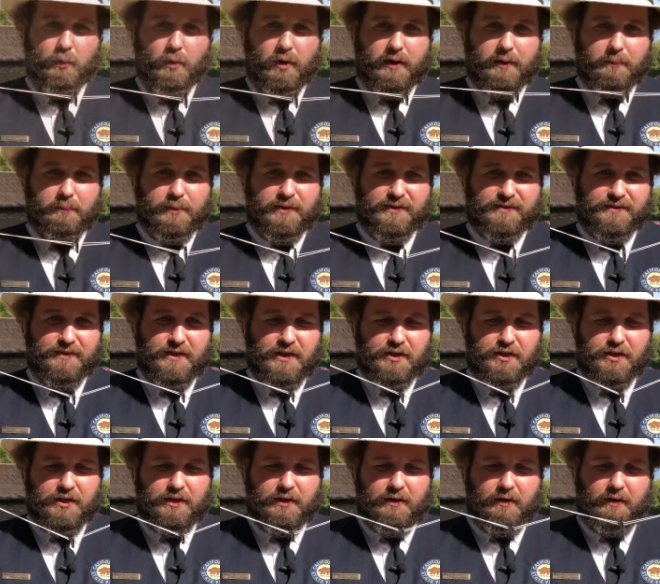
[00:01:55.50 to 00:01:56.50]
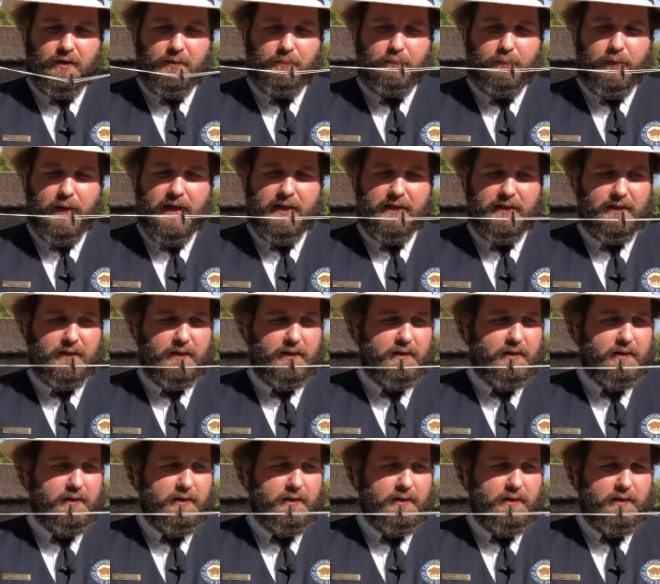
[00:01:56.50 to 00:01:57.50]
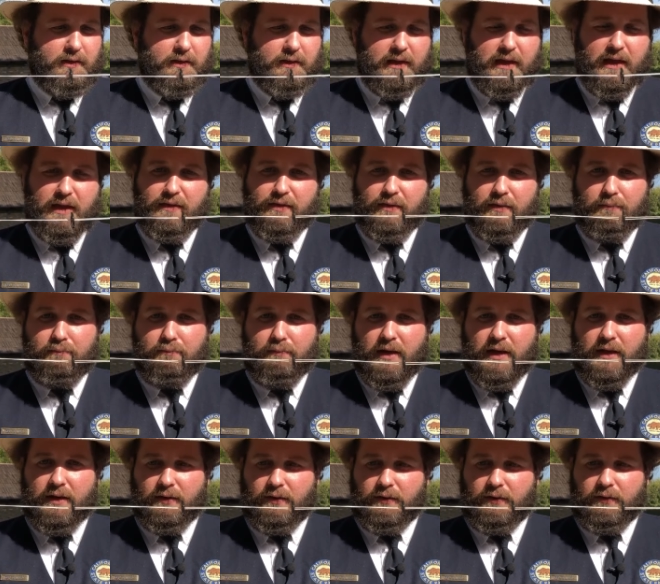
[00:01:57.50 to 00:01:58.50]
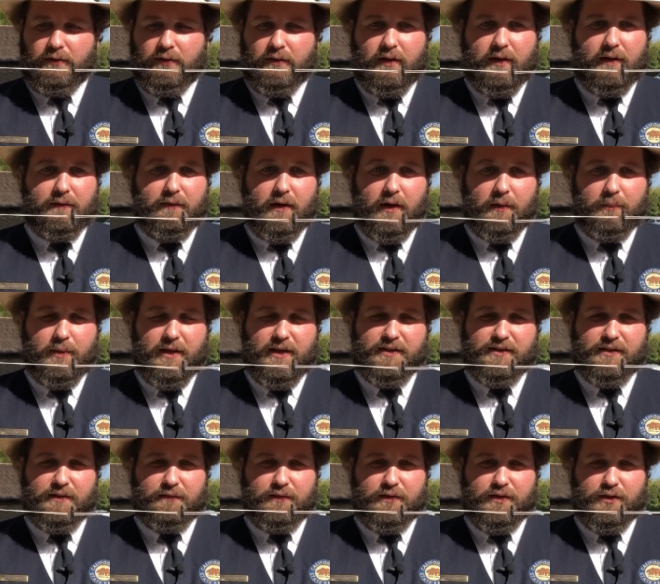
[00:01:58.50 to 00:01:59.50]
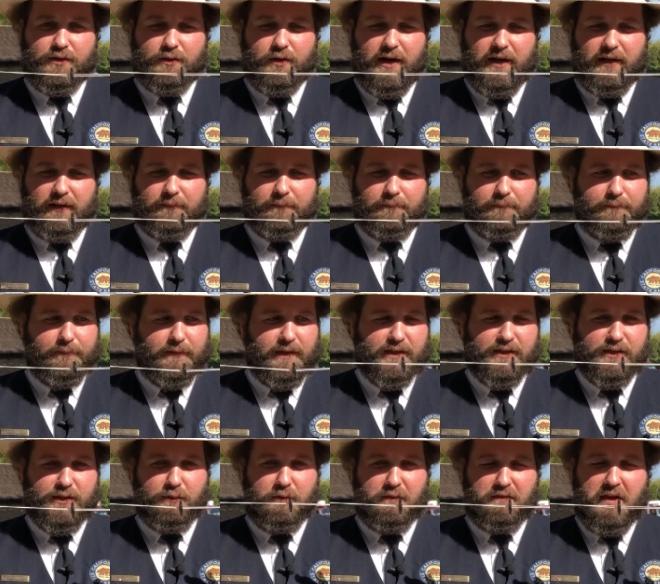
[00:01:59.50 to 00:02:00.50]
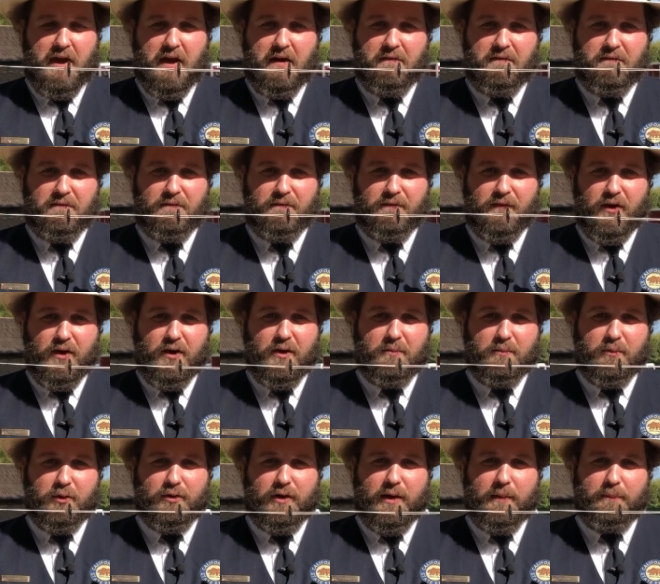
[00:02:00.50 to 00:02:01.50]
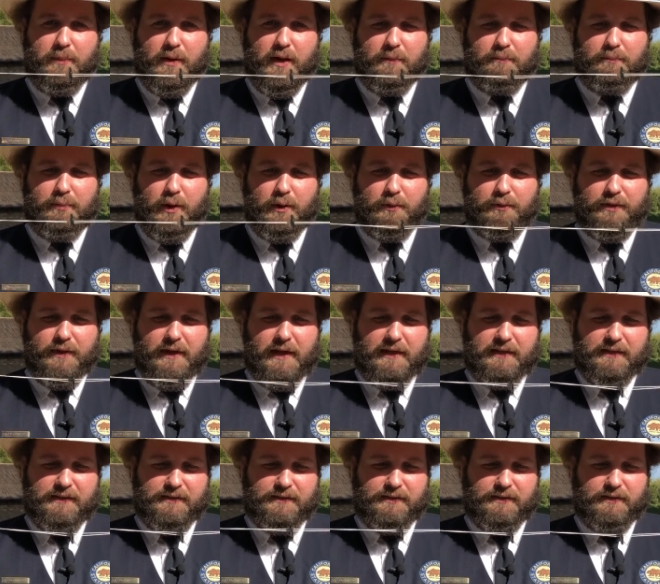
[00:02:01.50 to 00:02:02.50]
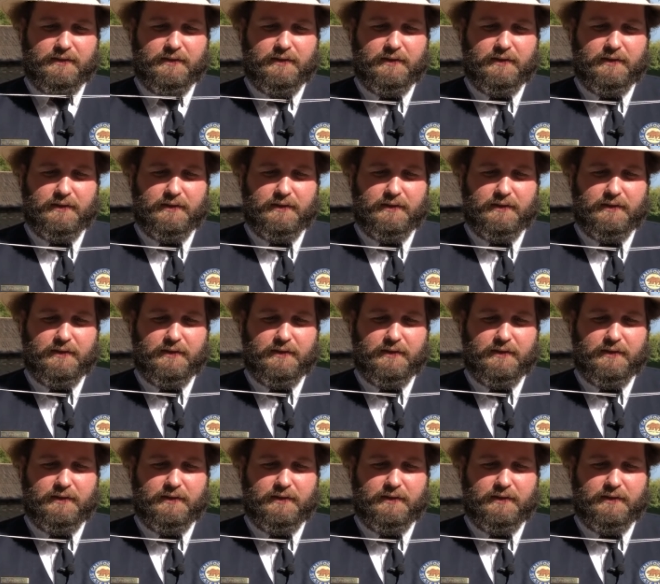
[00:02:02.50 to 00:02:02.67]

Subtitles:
want to position our button in the middle of our piece of string. So we've got a firm grip on both ends.